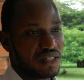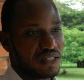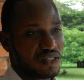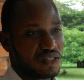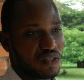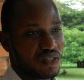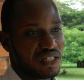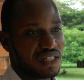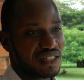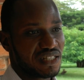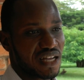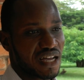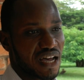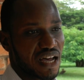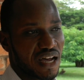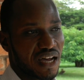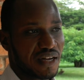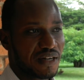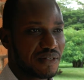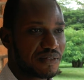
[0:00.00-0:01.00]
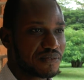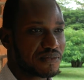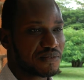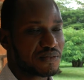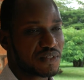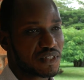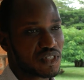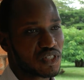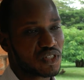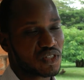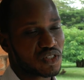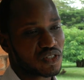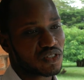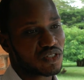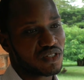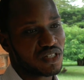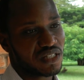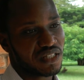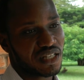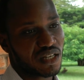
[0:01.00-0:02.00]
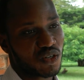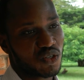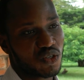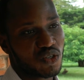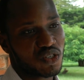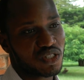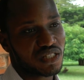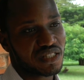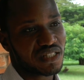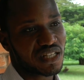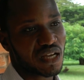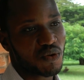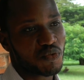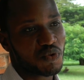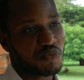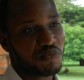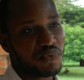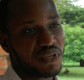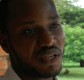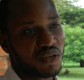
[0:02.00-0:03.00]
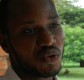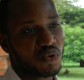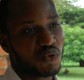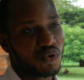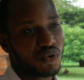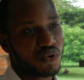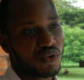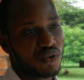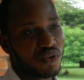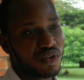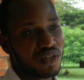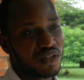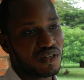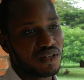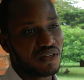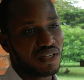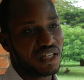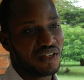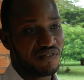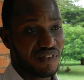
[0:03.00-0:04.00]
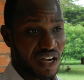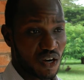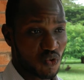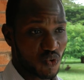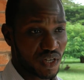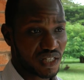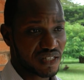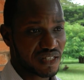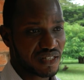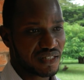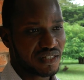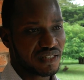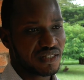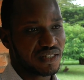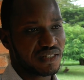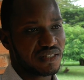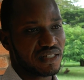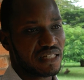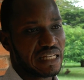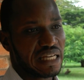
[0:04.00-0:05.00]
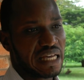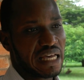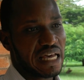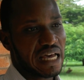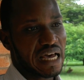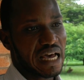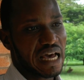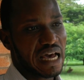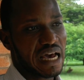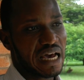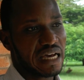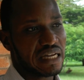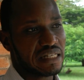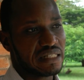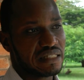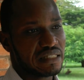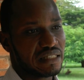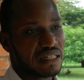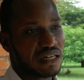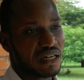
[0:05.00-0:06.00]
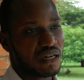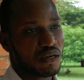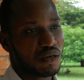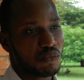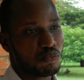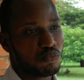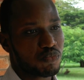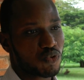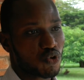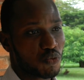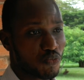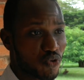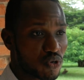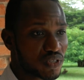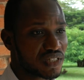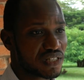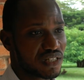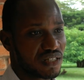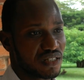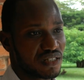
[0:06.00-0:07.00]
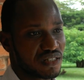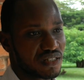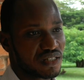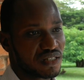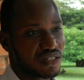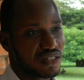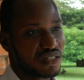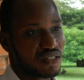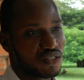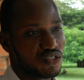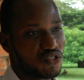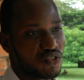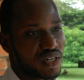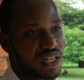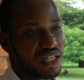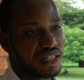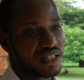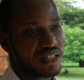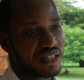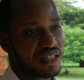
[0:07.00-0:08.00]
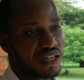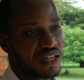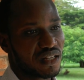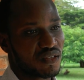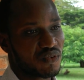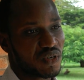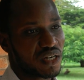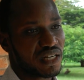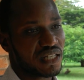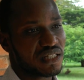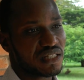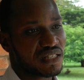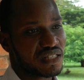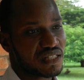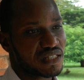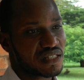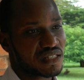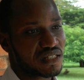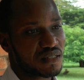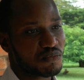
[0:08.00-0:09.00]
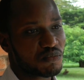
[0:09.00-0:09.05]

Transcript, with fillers: So these are the technologies that we'll be evaluating and uh, promoting during actually this